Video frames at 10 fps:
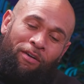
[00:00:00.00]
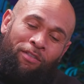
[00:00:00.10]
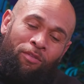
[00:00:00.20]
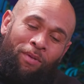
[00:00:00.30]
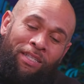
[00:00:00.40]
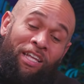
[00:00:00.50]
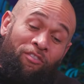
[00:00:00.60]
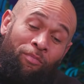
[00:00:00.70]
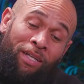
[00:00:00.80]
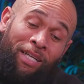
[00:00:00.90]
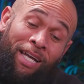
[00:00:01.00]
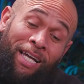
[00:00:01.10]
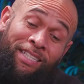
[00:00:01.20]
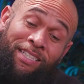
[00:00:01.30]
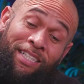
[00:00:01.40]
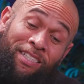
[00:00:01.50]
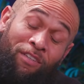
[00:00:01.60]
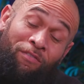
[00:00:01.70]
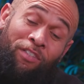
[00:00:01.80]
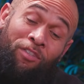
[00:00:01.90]
if I was on my deathbed and I had to say
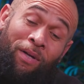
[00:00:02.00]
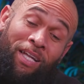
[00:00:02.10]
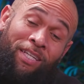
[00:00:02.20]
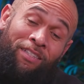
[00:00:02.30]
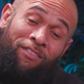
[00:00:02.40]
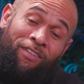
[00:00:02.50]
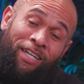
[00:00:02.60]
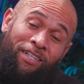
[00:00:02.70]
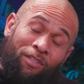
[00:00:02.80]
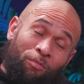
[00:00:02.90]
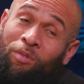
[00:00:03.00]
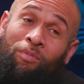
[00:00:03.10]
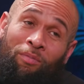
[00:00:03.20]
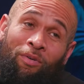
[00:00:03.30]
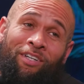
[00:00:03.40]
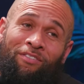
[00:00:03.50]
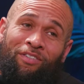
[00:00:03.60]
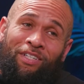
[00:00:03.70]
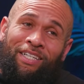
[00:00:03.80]
something to my kids, right, it'd be brave.